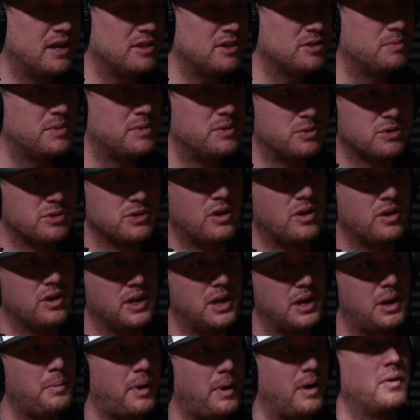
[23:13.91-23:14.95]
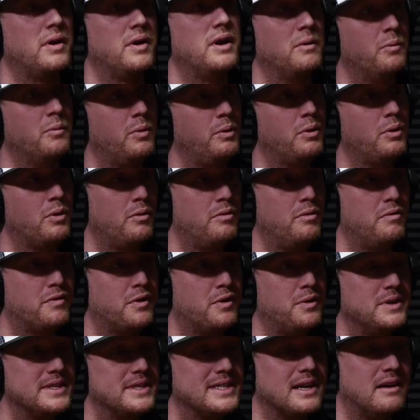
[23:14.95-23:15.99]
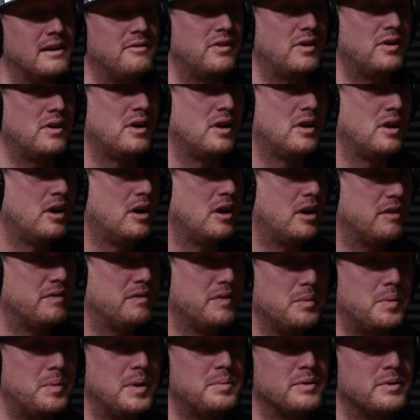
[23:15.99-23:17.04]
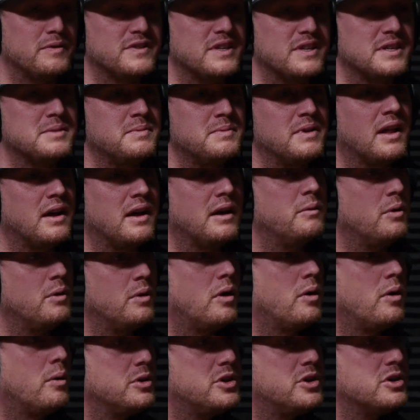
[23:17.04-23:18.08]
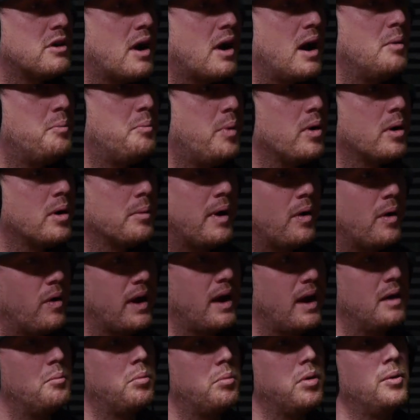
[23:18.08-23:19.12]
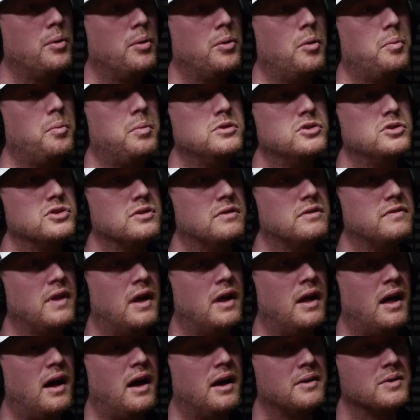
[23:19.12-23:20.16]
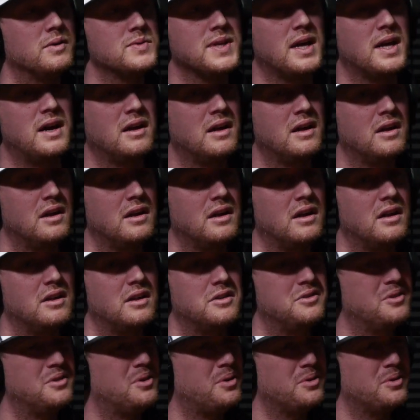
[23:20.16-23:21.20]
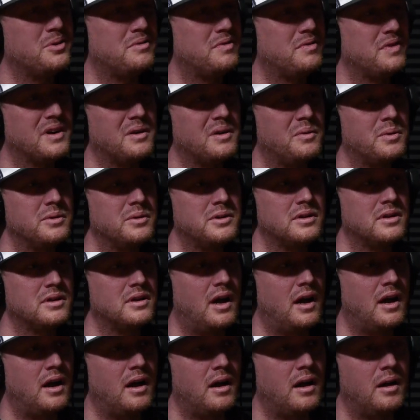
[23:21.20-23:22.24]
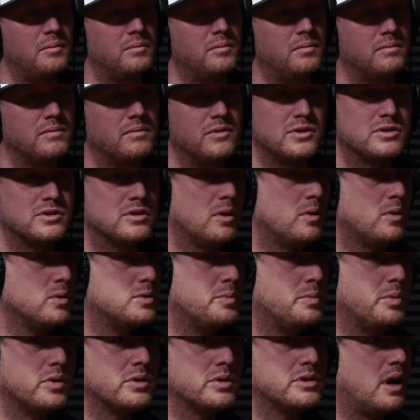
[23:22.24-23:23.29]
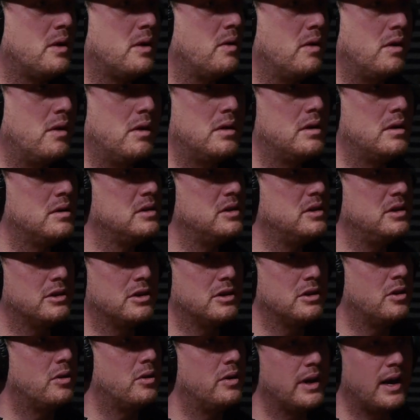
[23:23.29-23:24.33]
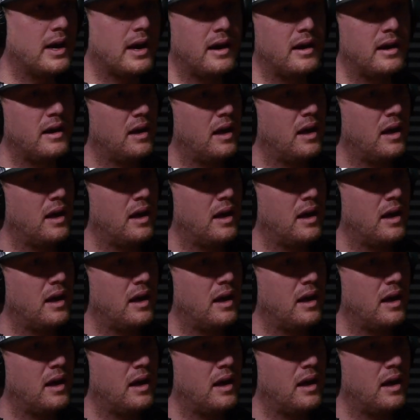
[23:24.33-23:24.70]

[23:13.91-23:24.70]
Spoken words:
Somebody was talking about it, and we were going through it together. And a few people have said to me, like, oh, do you write a book about getting blown up and stuff like that? And I was like, no, I don't think I would. There's loads of books out there you can go and get.